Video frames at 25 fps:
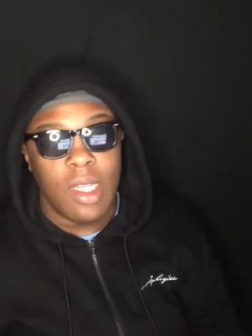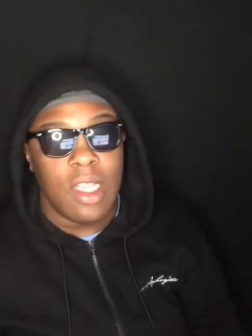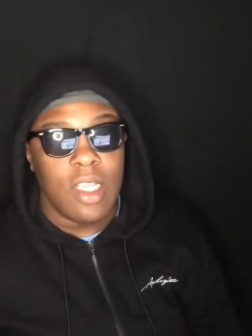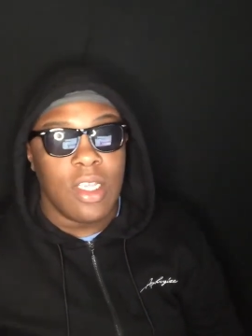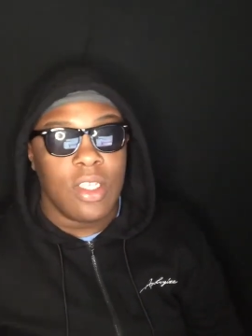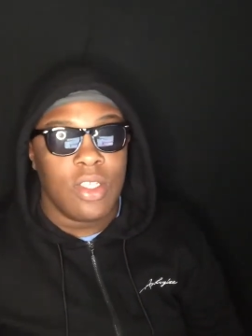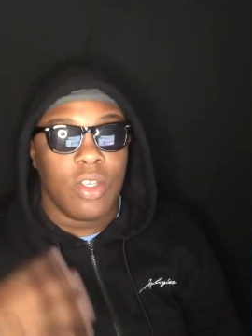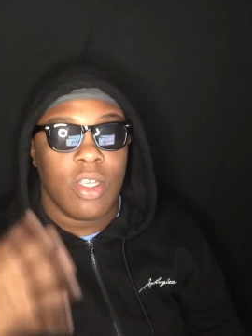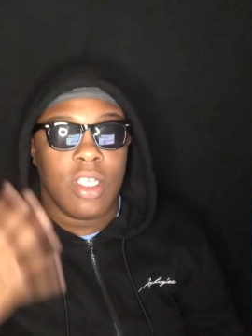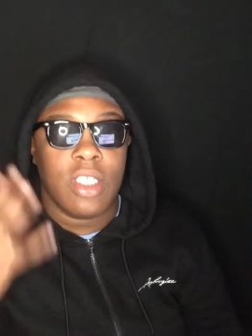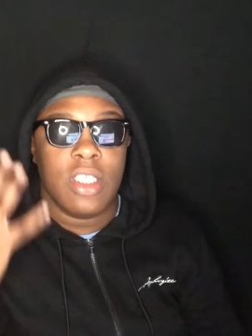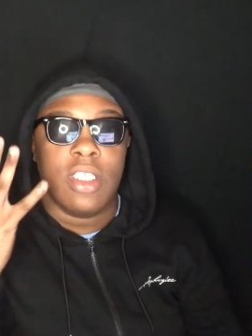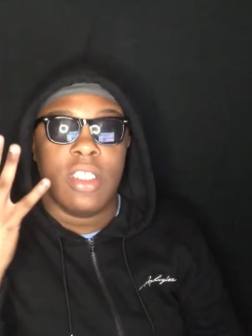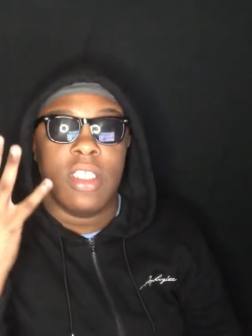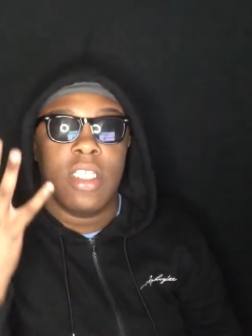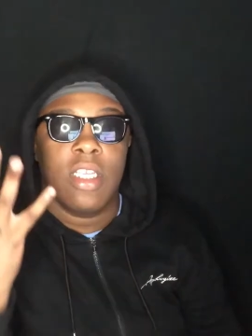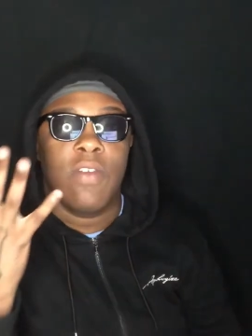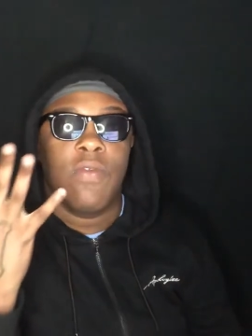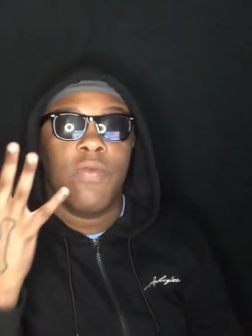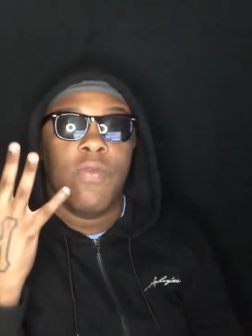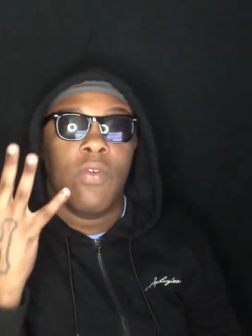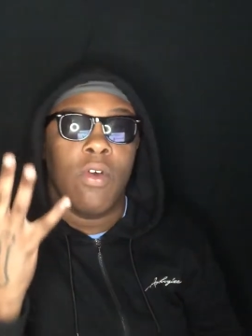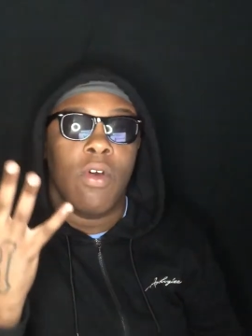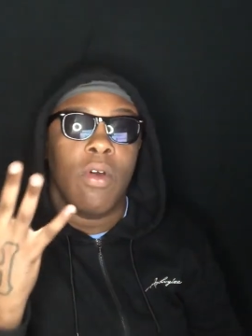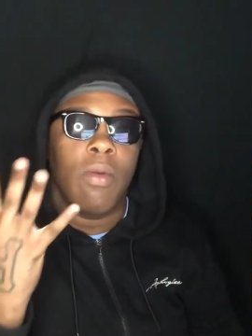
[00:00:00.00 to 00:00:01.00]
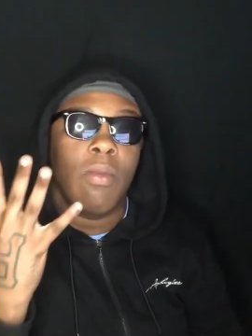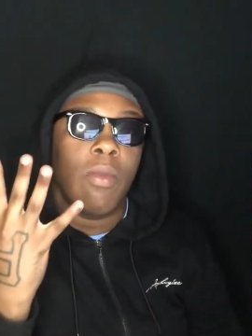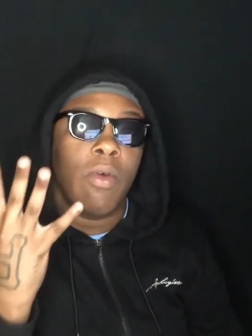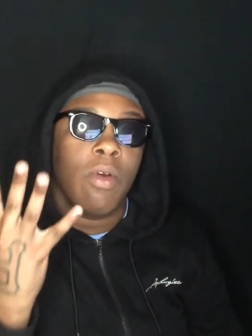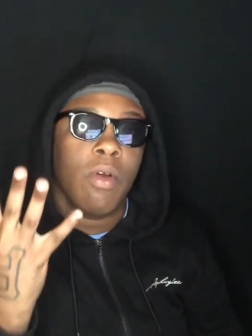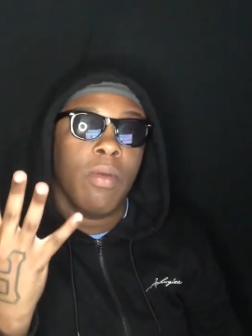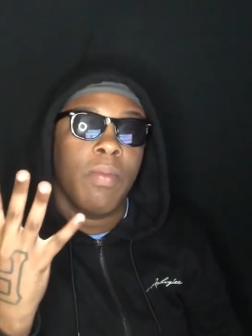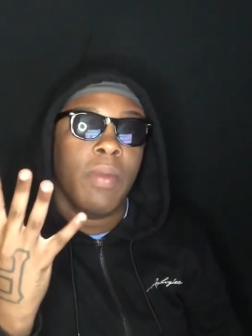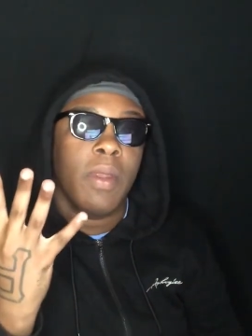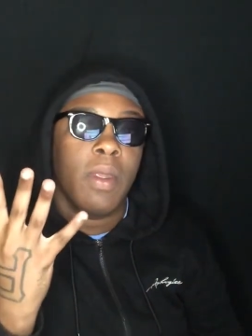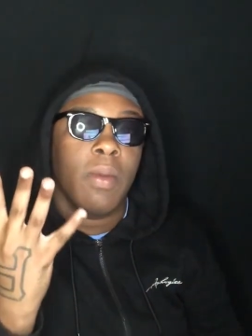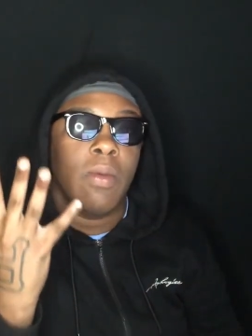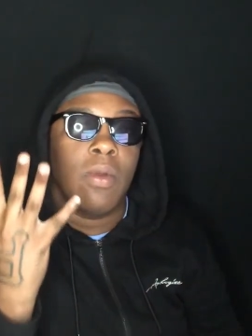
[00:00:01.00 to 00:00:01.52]
So I just need four more
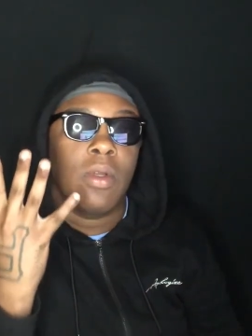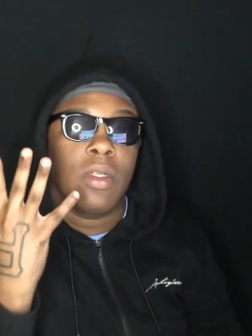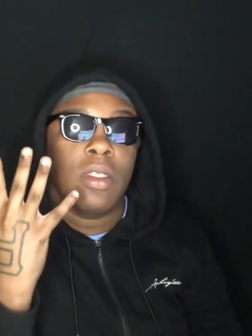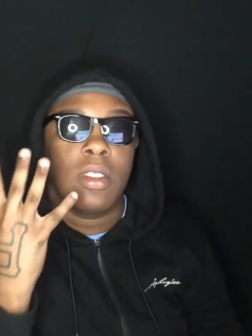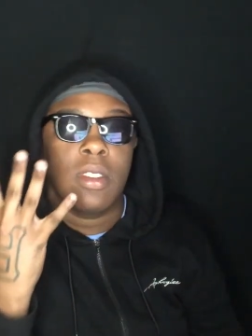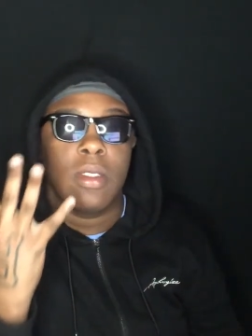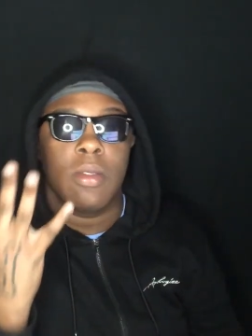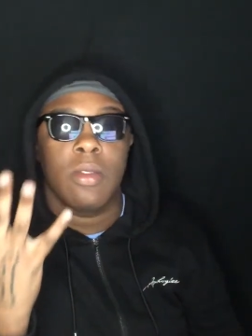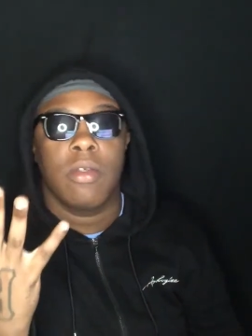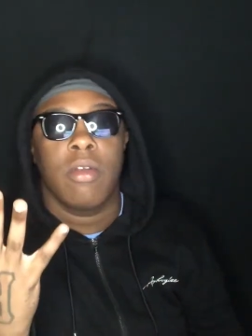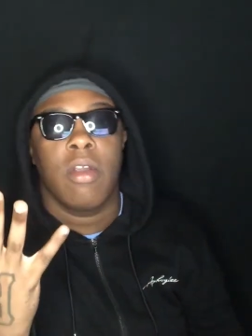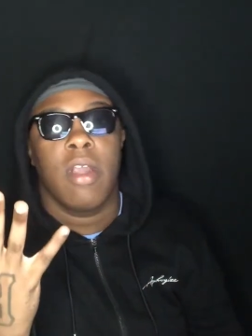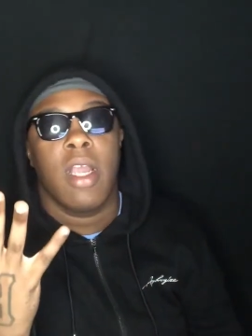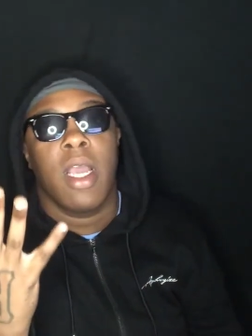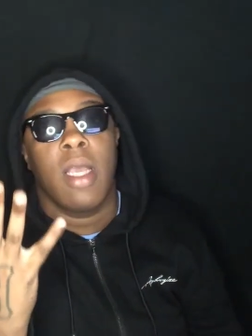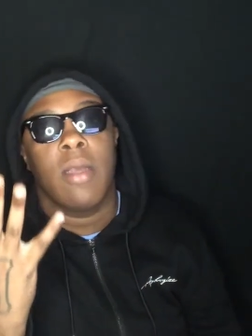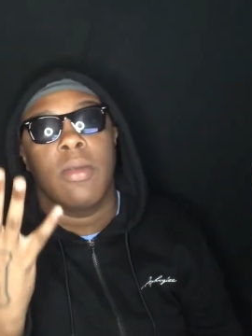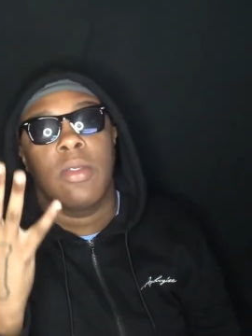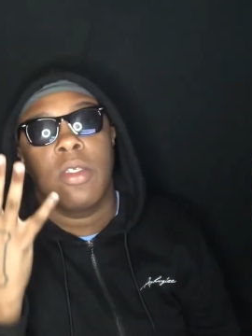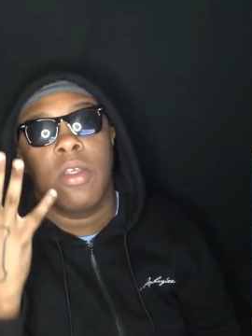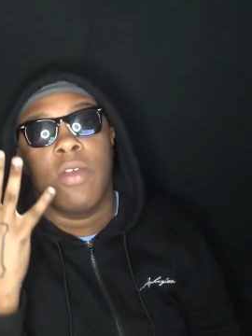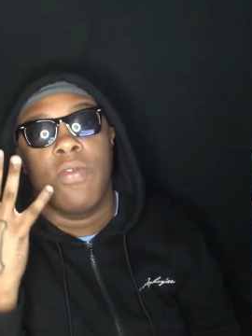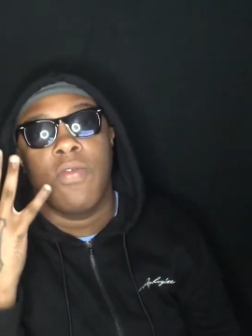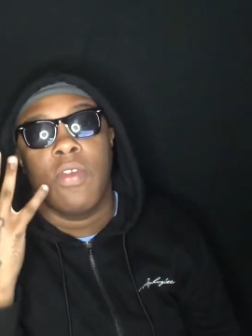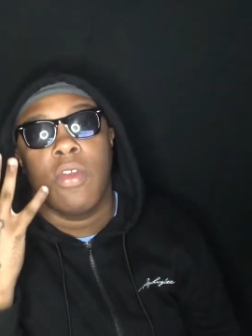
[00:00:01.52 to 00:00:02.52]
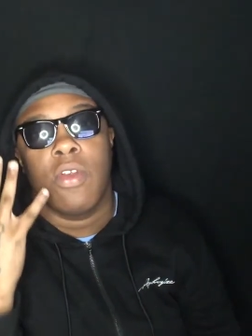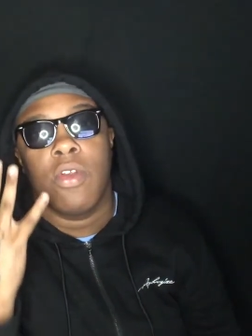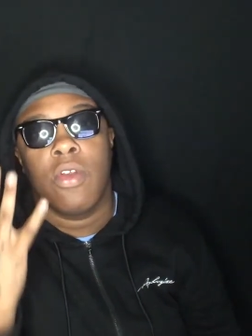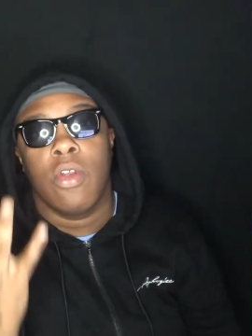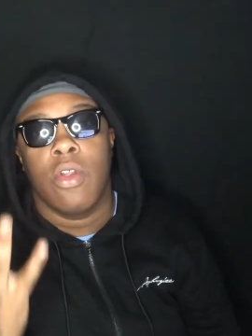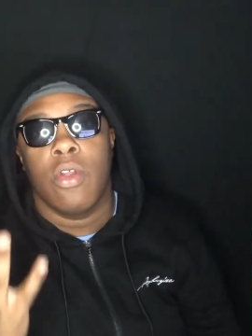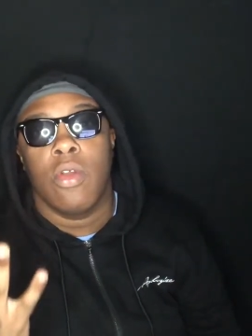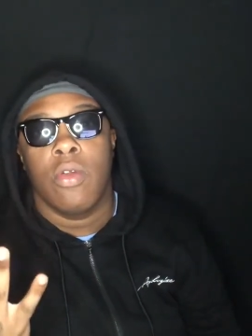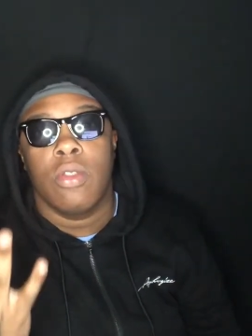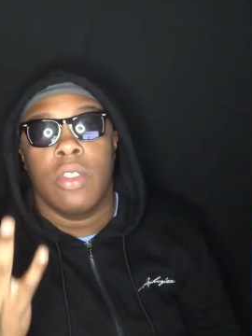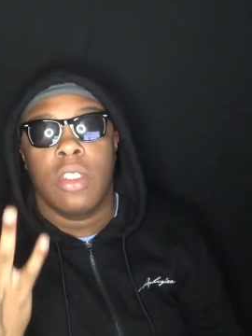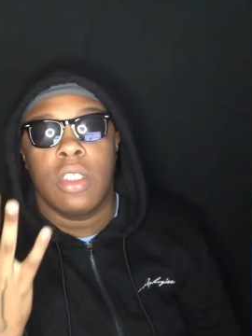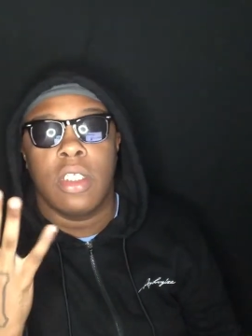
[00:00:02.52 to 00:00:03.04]
people to subscribe. So if you're
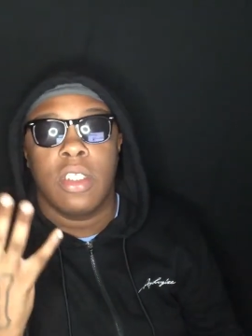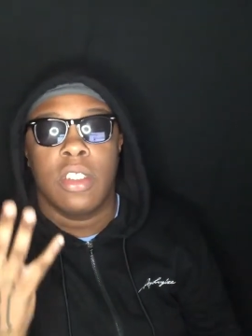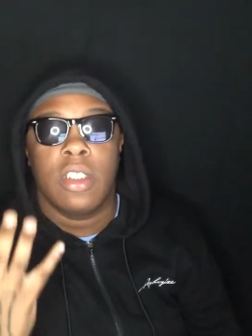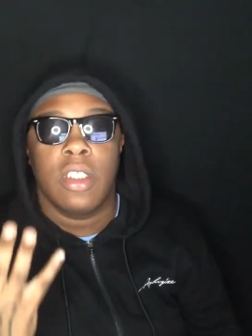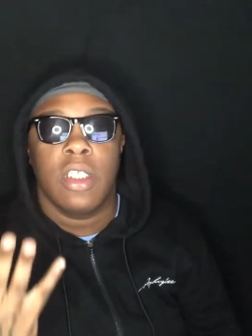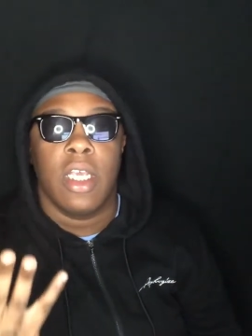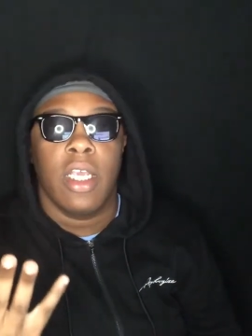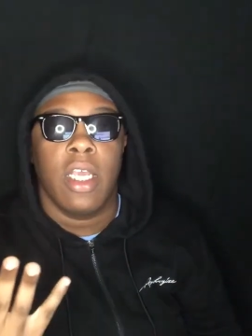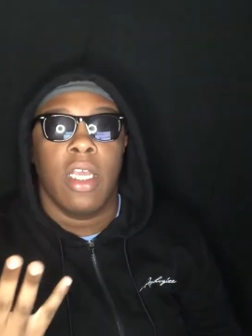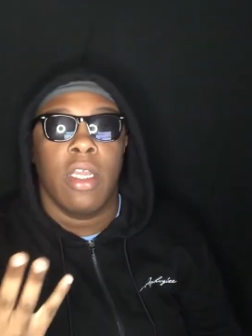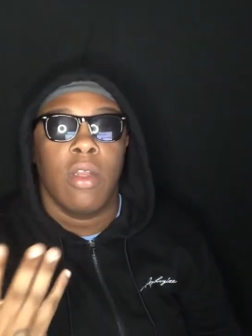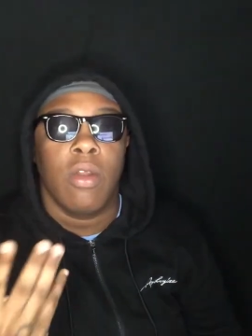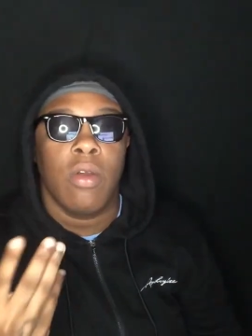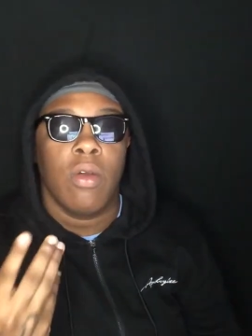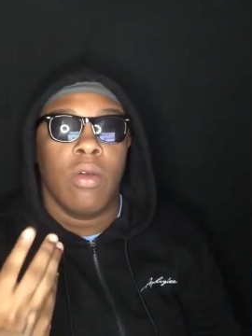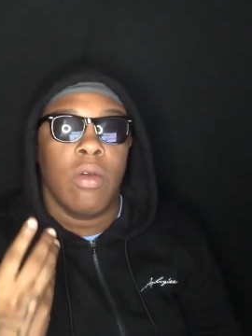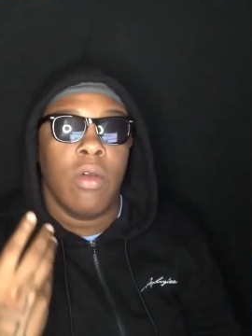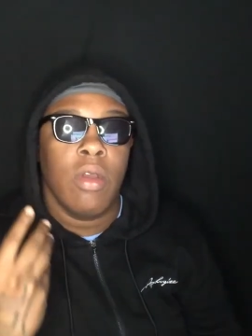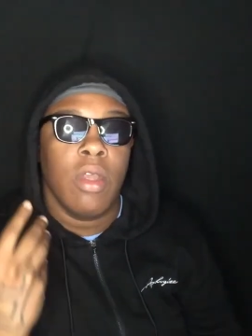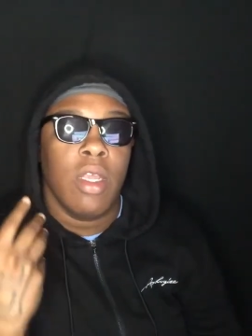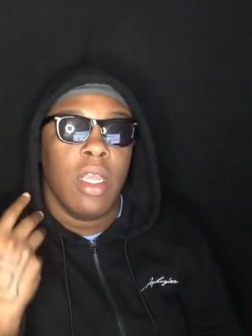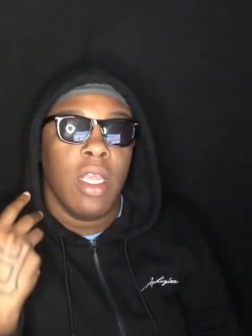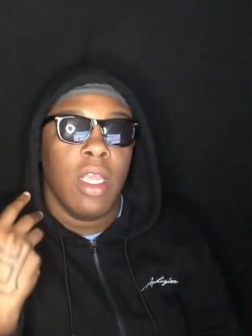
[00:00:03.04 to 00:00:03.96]
new to the channel,